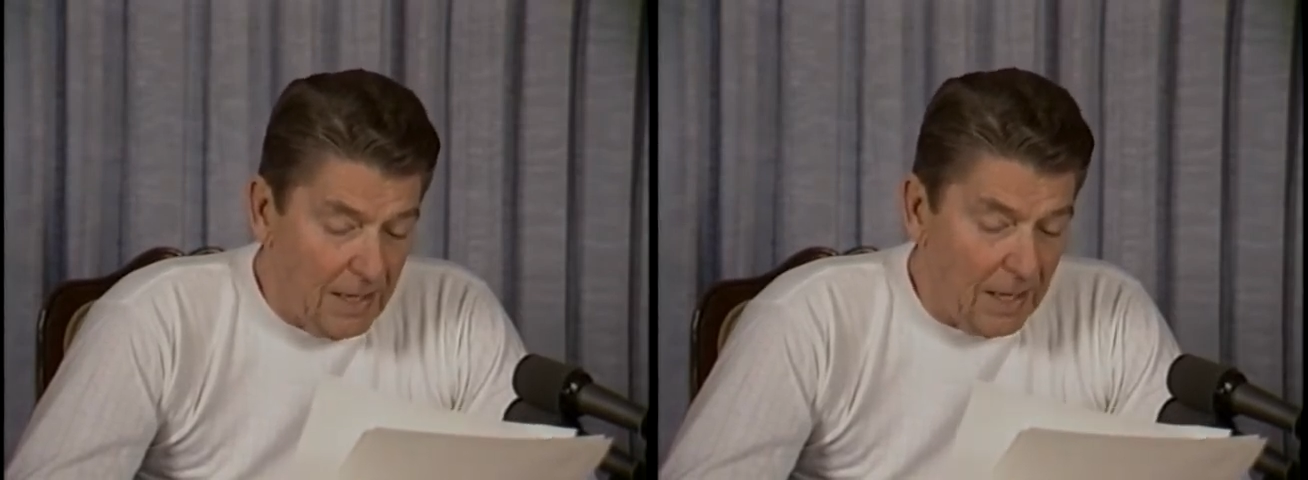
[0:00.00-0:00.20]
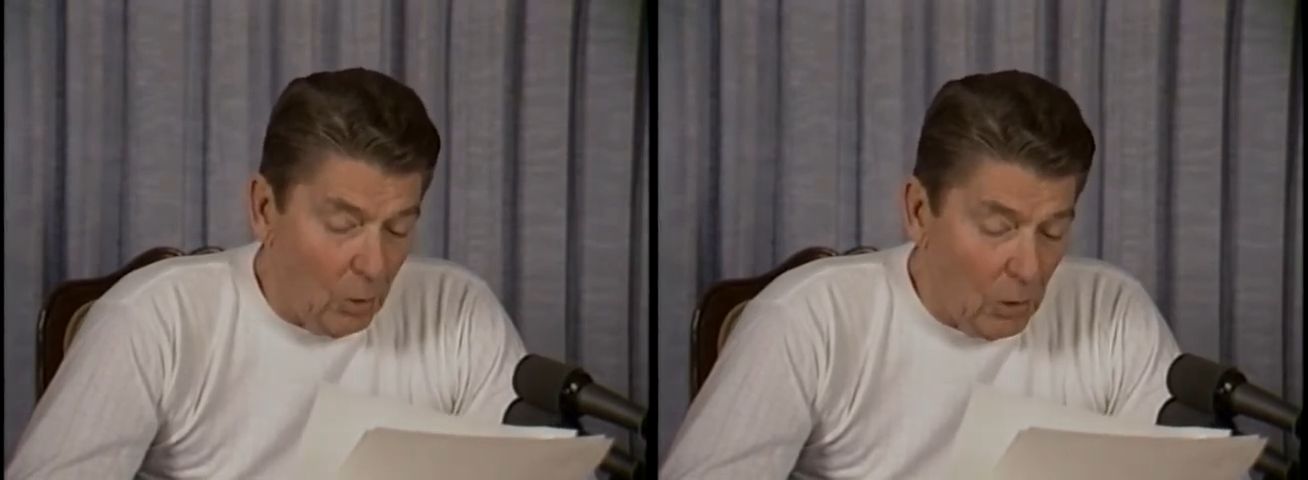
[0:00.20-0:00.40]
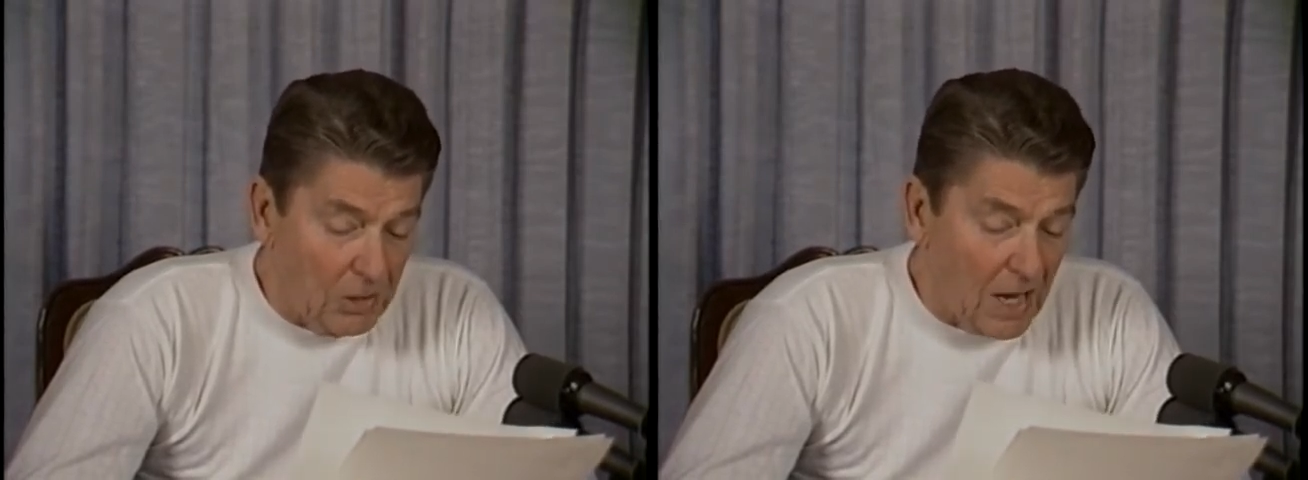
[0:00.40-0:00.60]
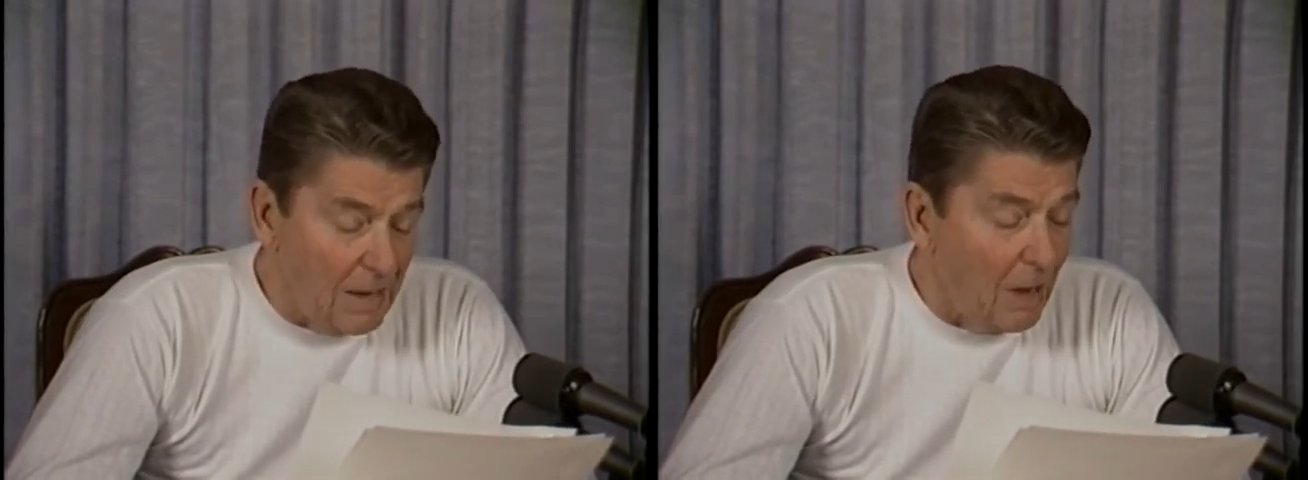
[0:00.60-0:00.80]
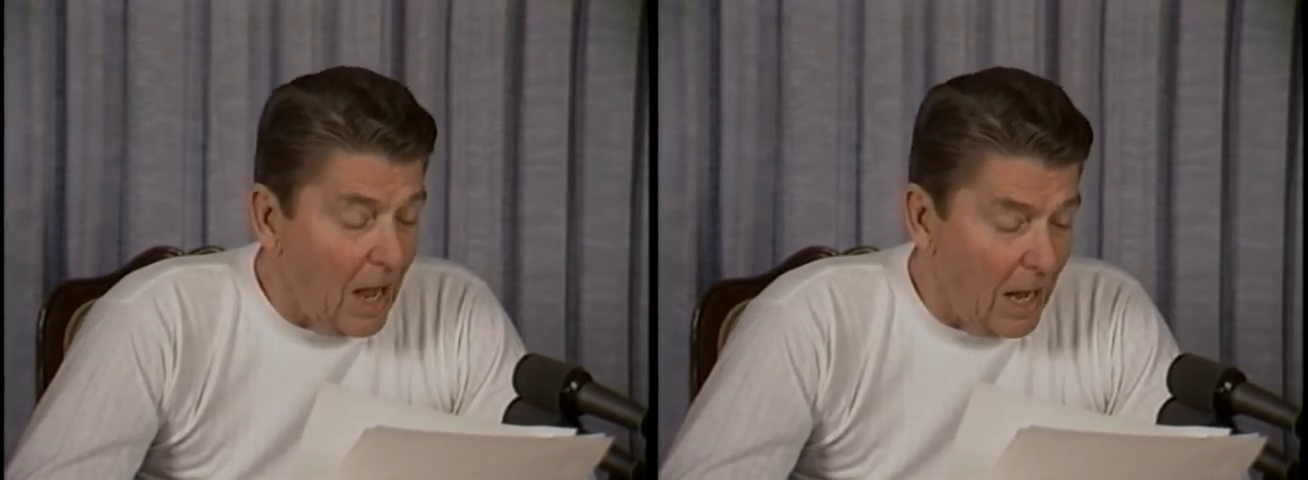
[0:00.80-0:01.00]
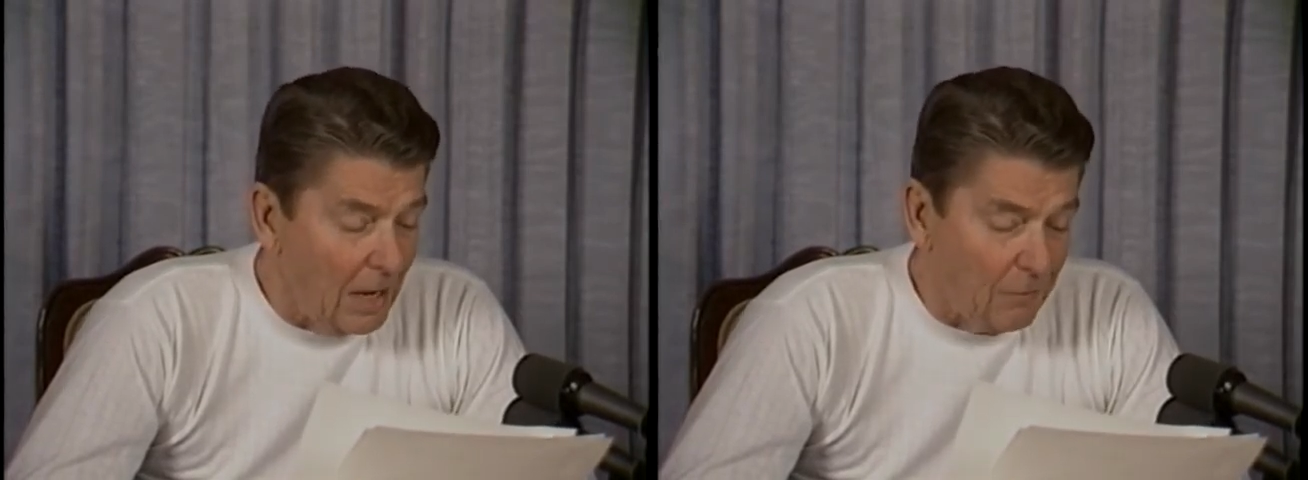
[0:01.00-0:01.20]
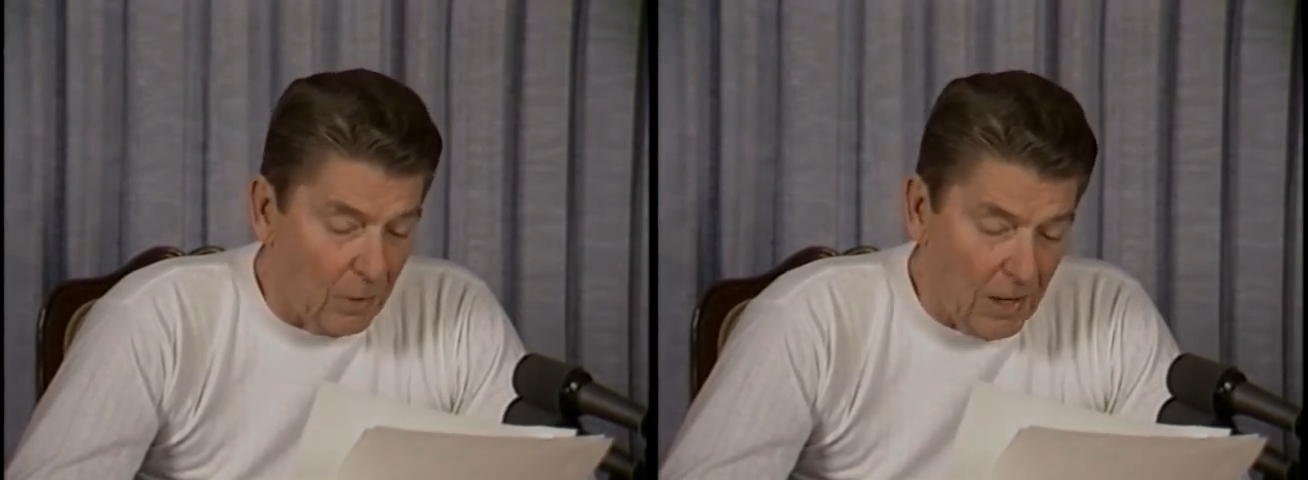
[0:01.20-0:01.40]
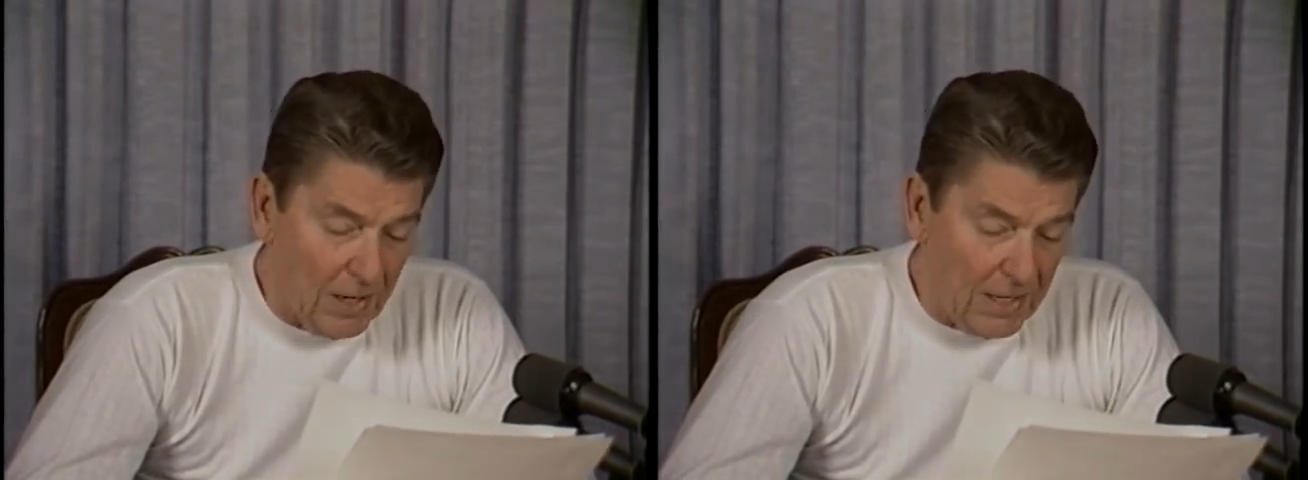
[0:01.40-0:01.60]
an all-time high
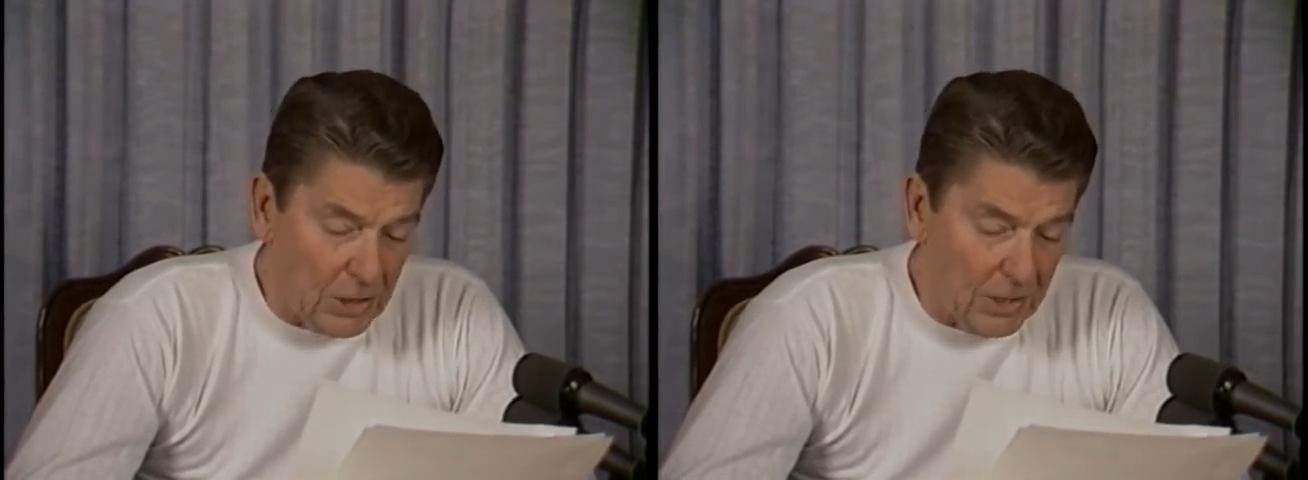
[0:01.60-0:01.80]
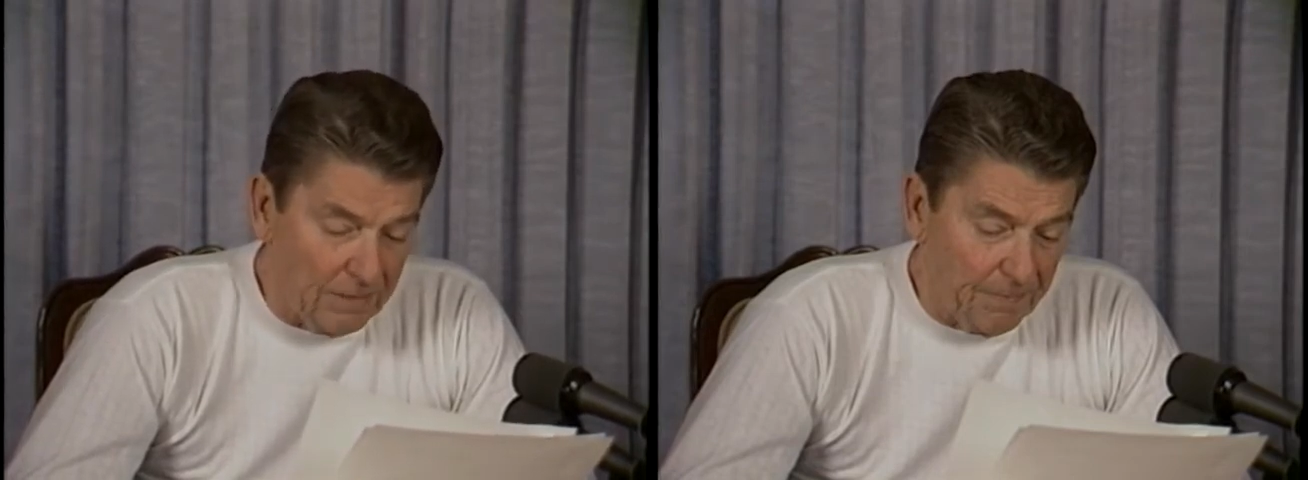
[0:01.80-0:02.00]
for our nation.